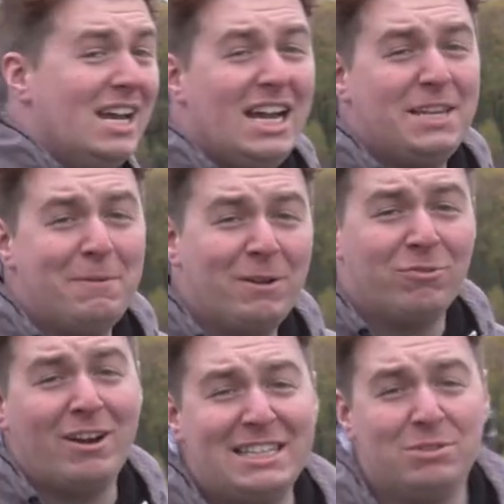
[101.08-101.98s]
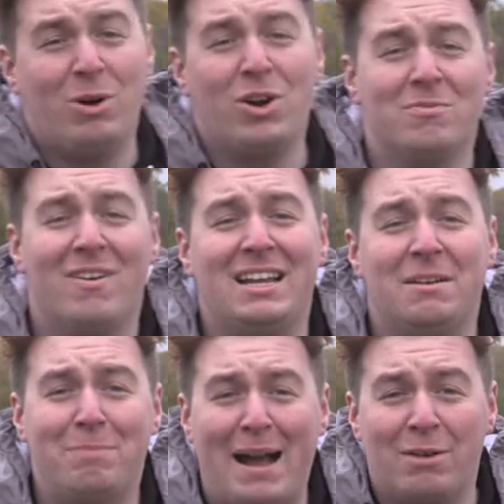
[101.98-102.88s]
It's been great to welcome
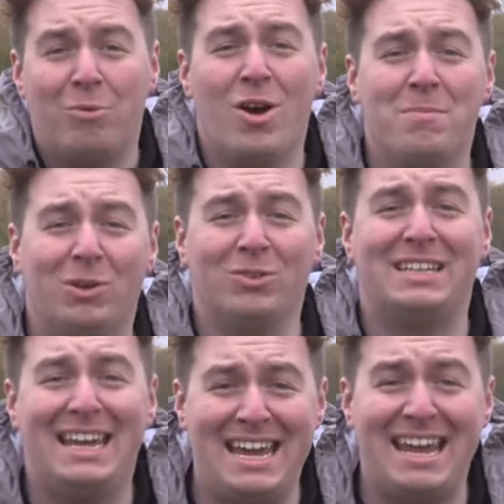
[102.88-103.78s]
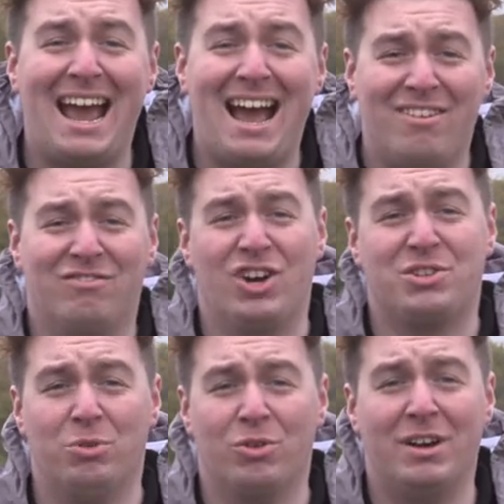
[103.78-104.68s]
rallying back where it belongs here at
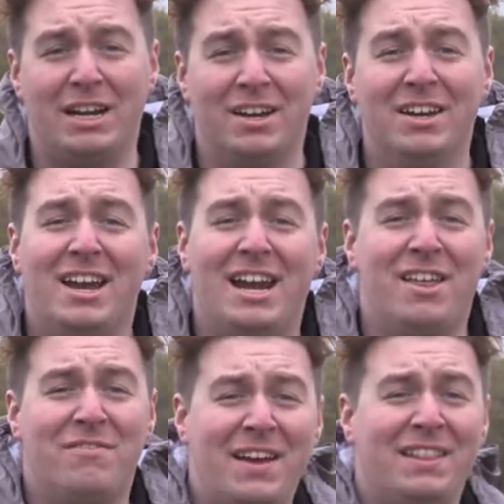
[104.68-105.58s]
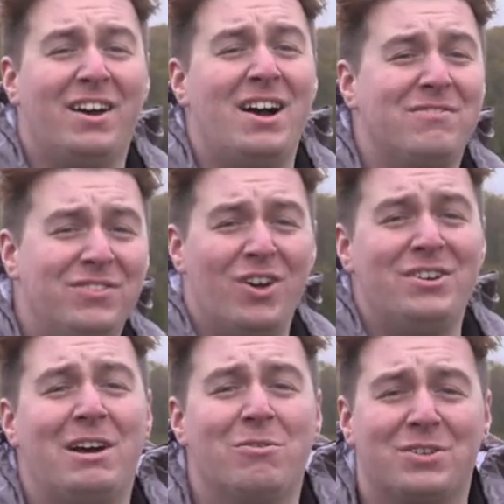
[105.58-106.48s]
Rushmoor Arena in an event that I've no
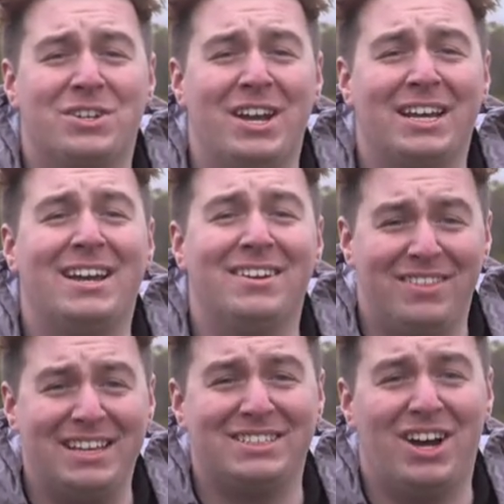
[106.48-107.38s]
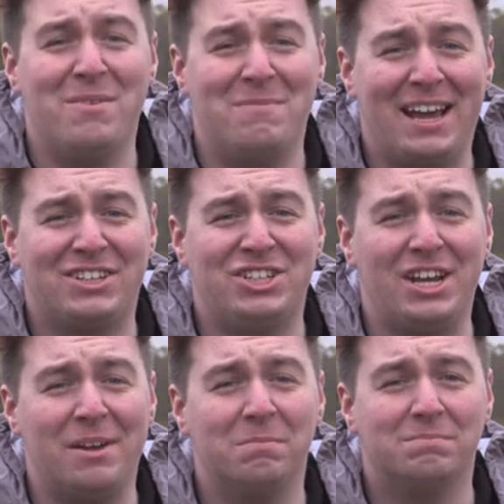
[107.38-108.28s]
doubt will return again this time next
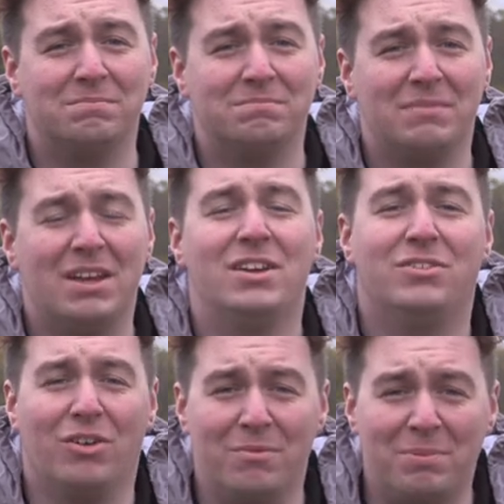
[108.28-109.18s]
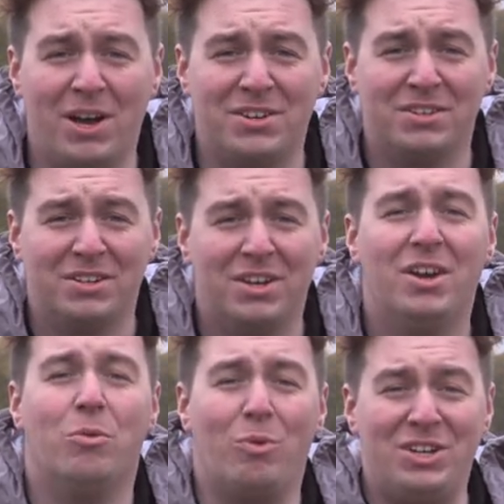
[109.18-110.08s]
year. Torin Budd,
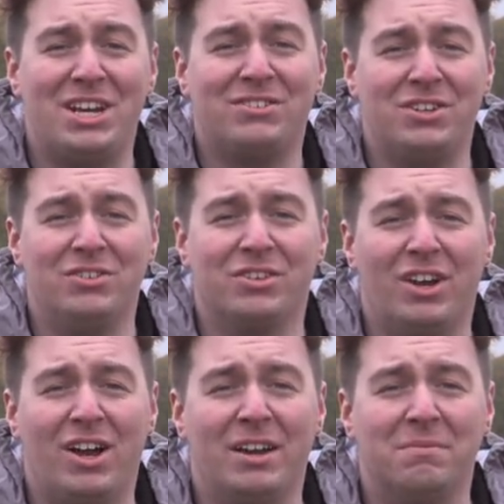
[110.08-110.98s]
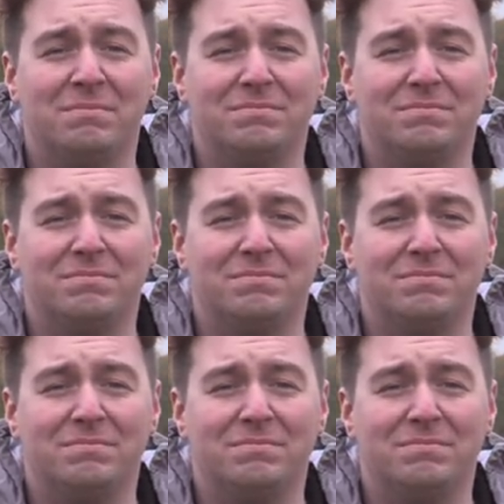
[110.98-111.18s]
Winchester News Online.